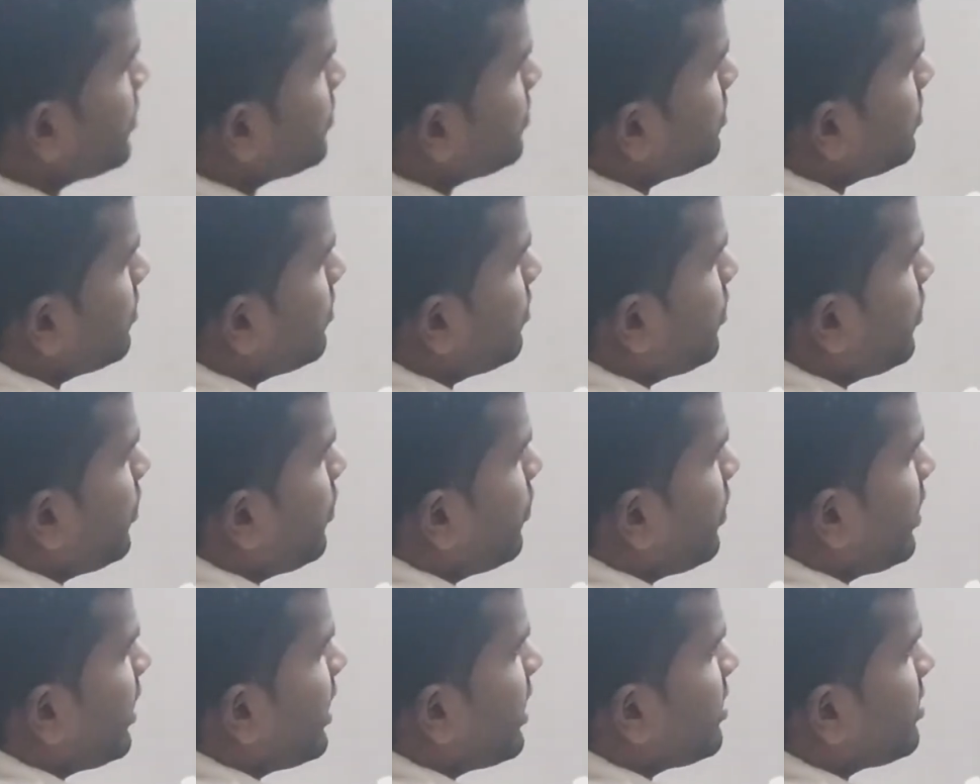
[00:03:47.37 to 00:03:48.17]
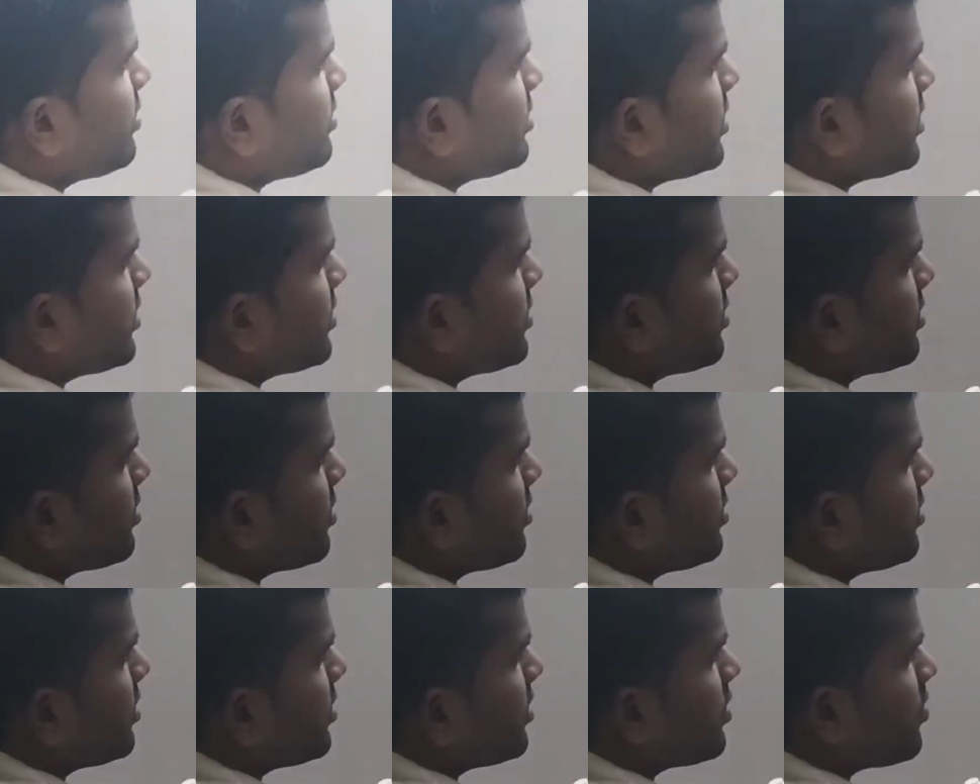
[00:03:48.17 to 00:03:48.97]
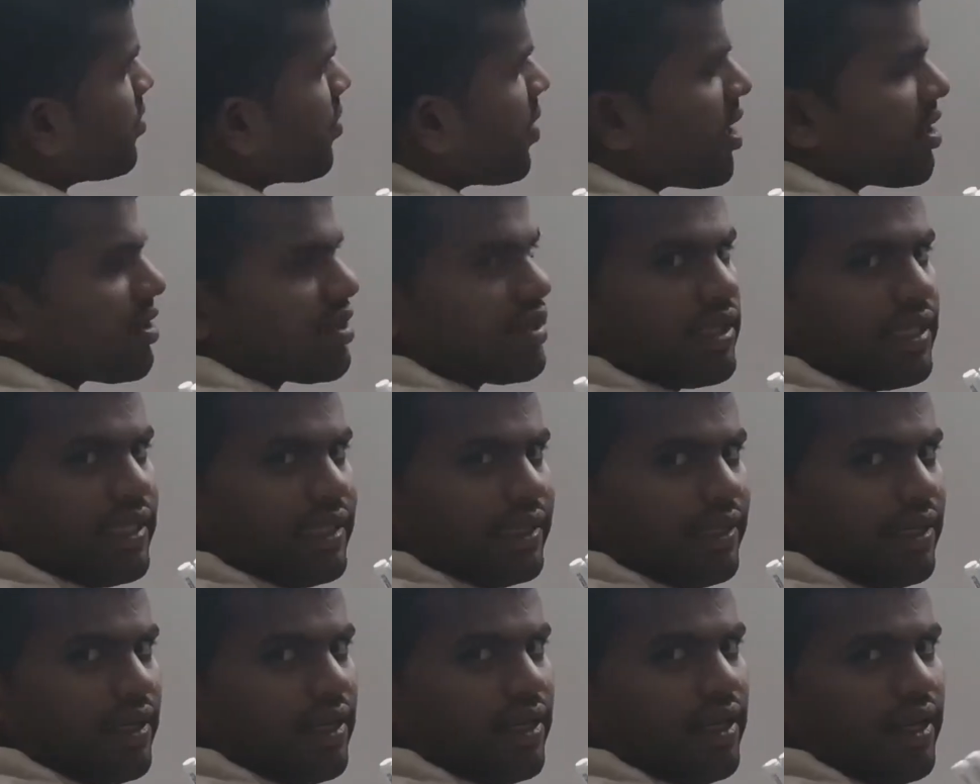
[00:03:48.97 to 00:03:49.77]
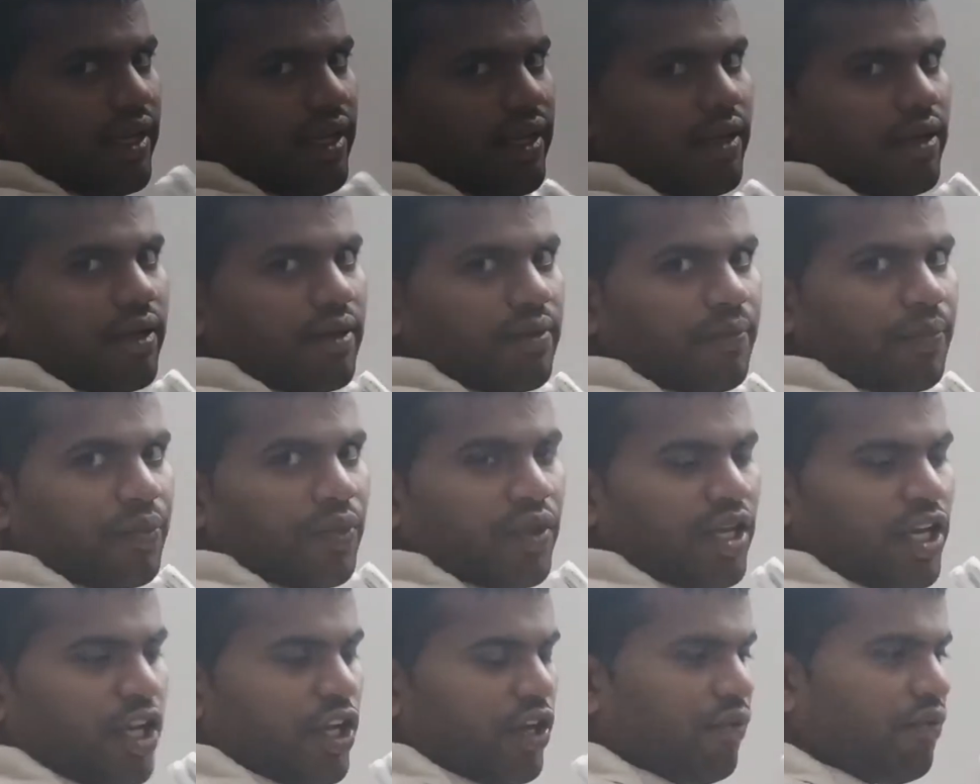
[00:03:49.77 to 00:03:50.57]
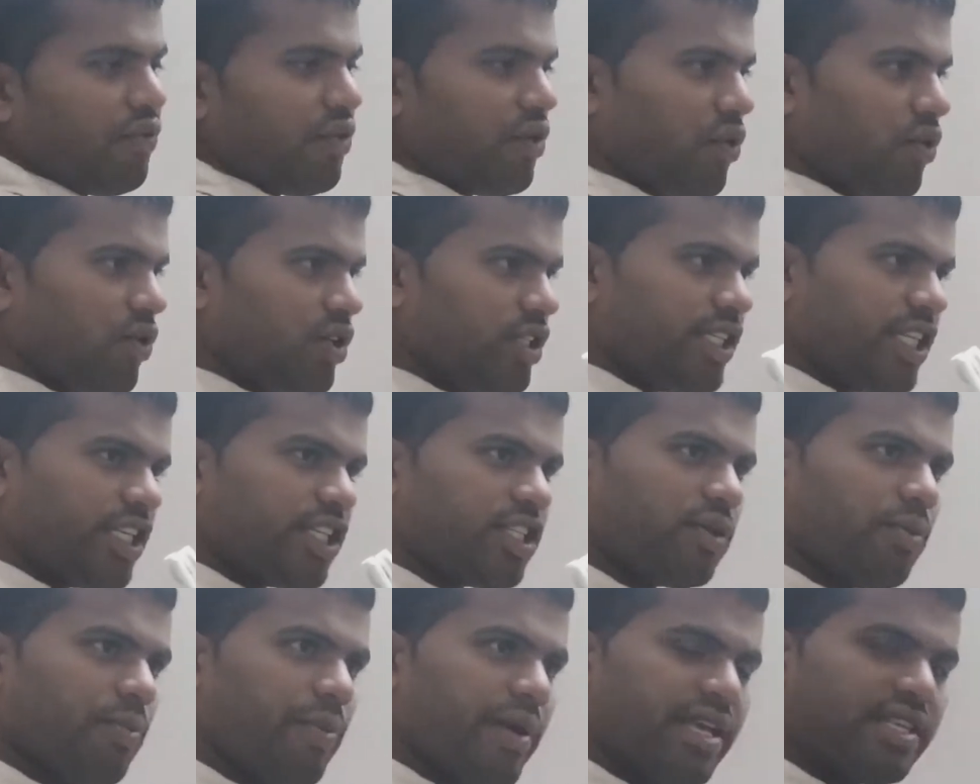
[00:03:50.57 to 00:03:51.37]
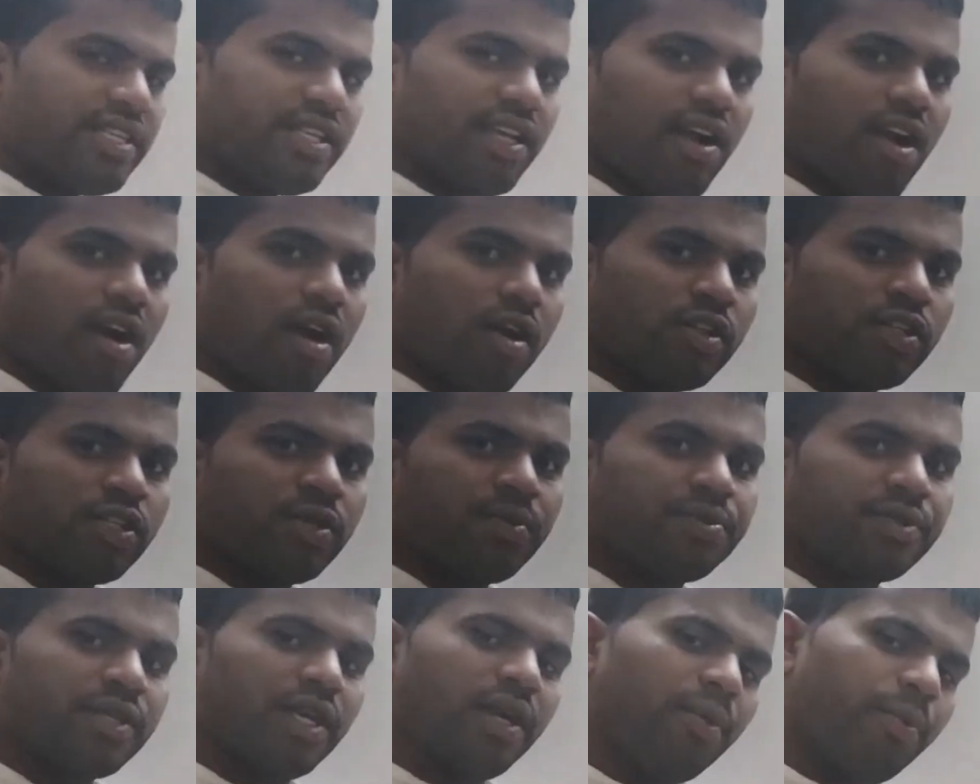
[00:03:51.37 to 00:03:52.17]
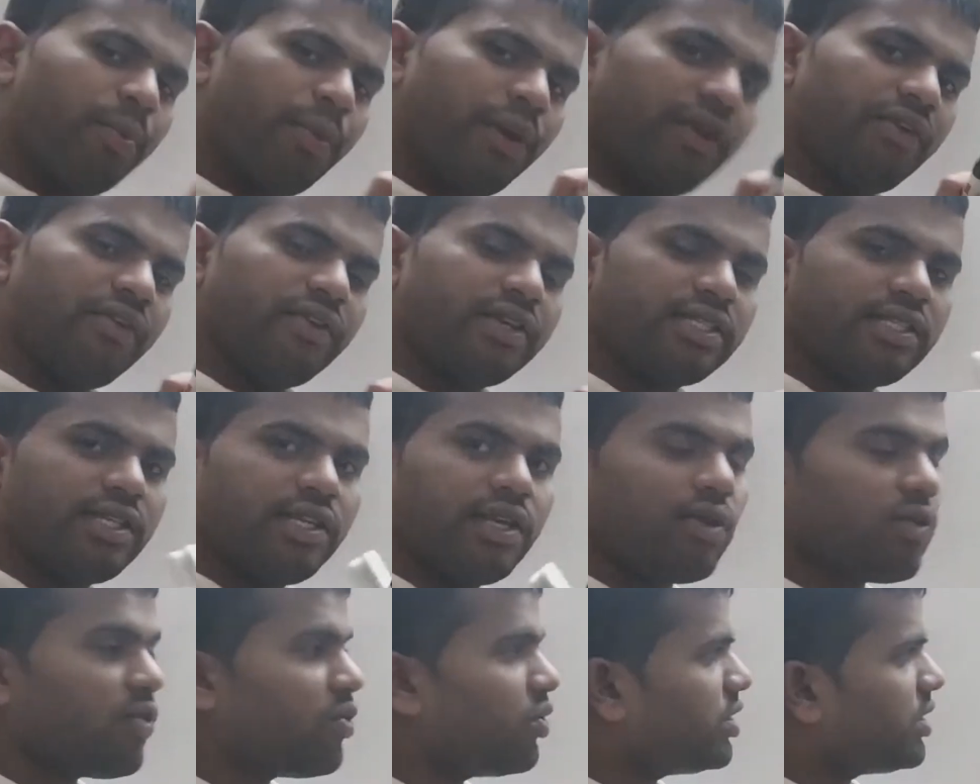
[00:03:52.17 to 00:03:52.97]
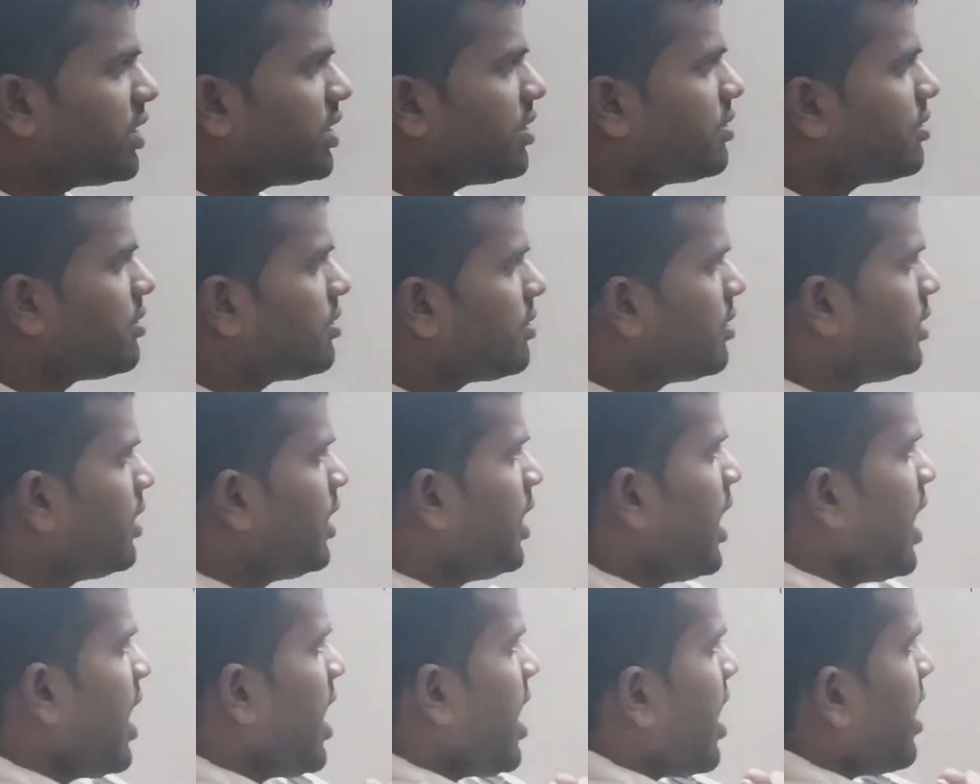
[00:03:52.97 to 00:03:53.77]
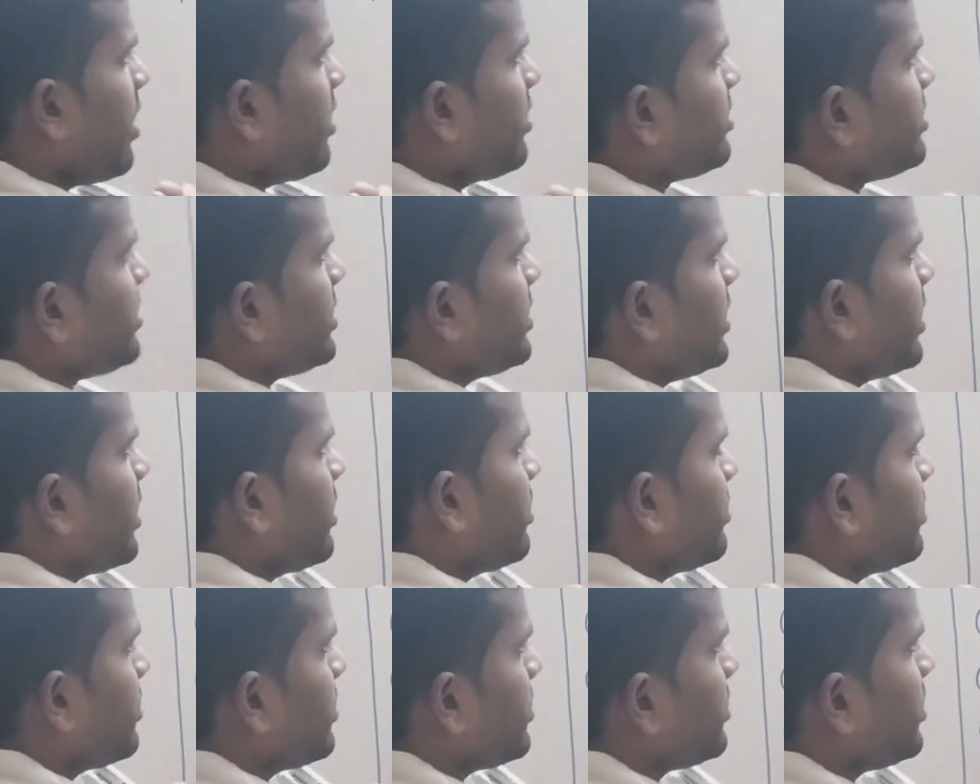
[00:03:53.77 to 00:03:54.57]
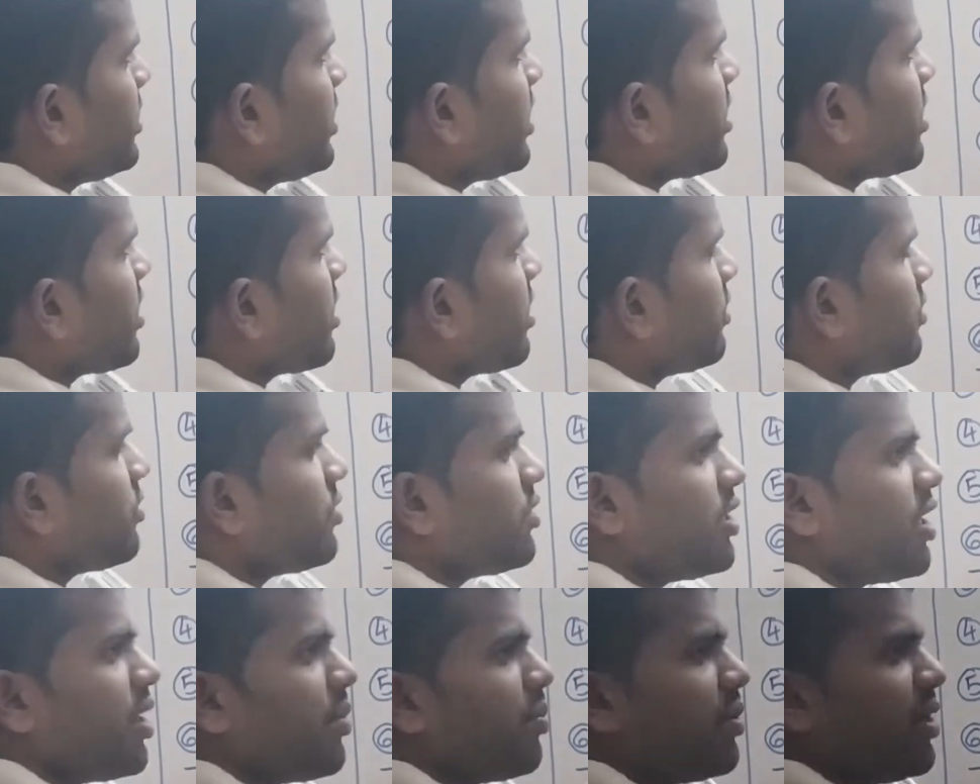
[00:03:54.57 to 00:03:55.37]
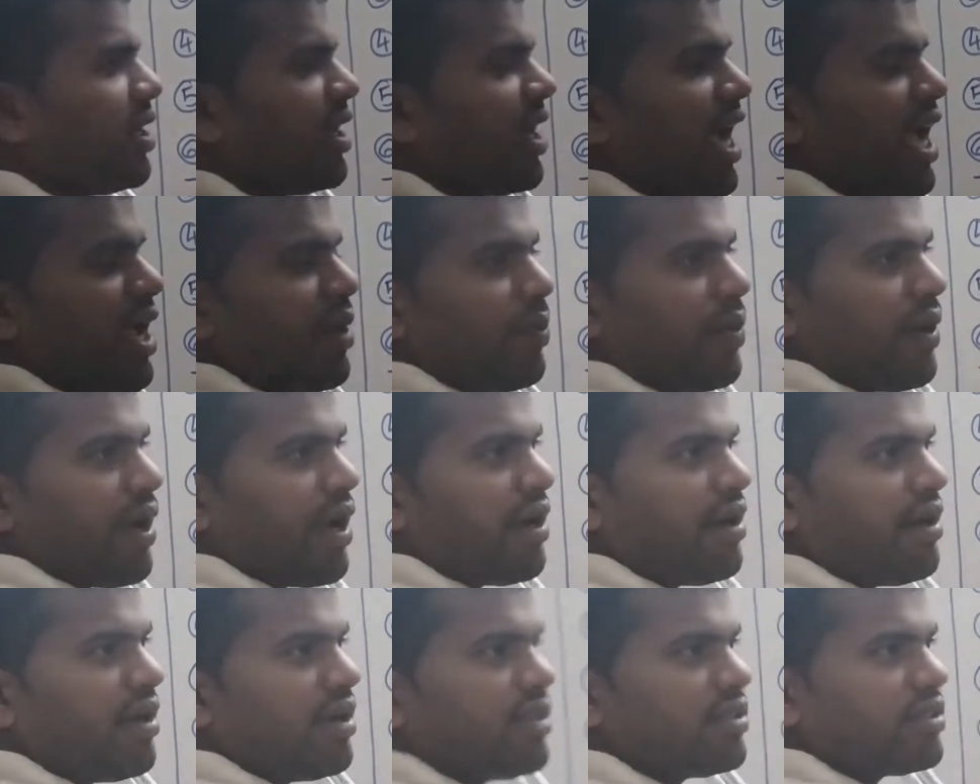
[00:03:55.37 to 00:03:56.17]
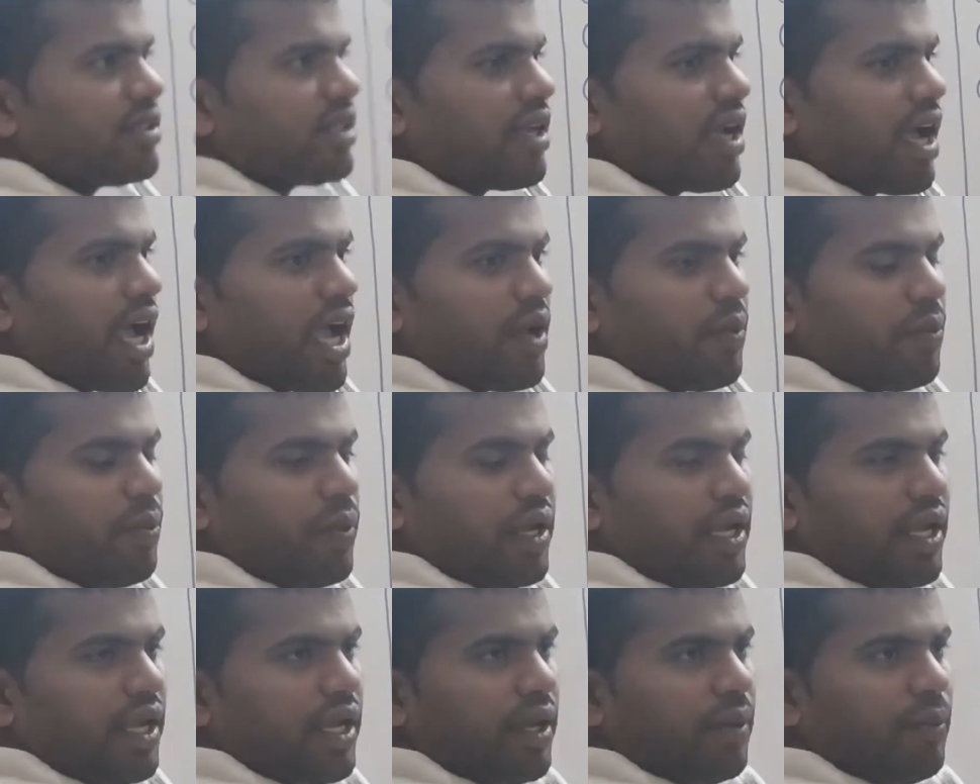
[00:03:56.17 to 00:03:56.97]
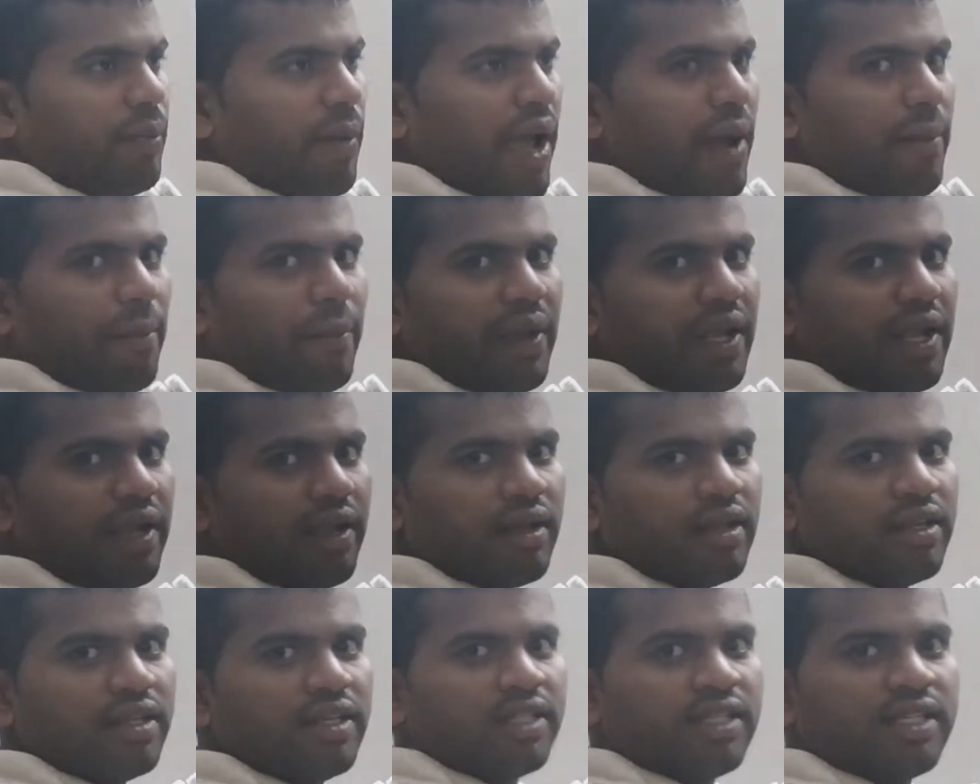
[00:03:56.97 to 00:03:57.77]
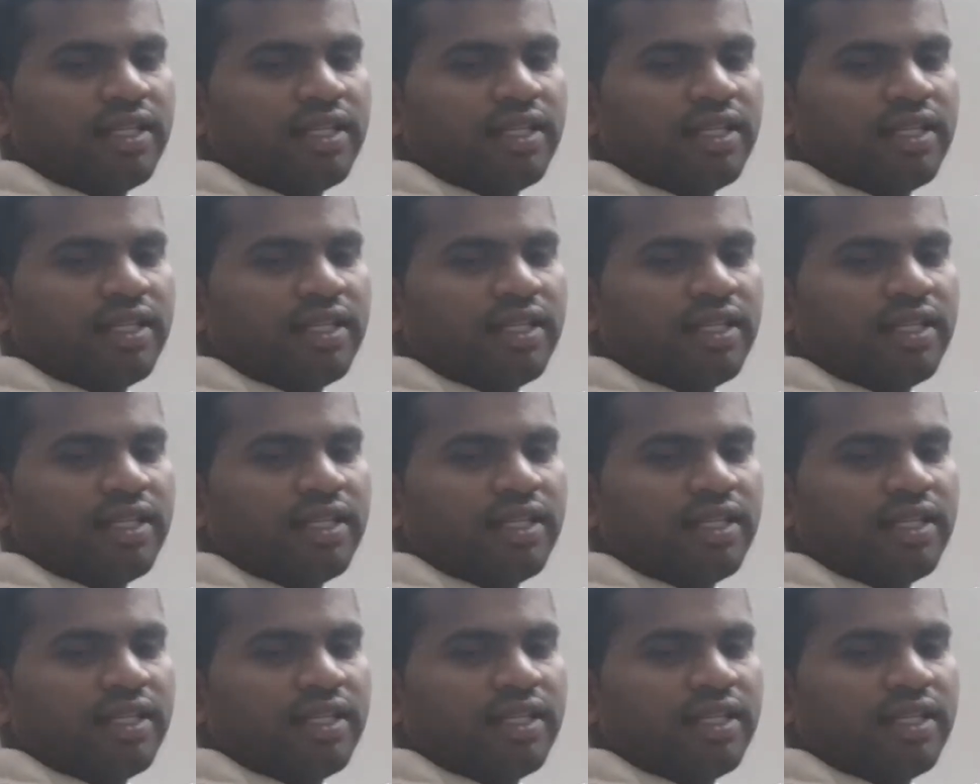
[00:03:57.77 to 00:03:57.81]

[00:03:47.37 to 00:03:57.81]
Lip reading: So you will get 6 marks easily here if you know just basic concepts and previous year questions. And CN also same thing. IP address, IP mapping.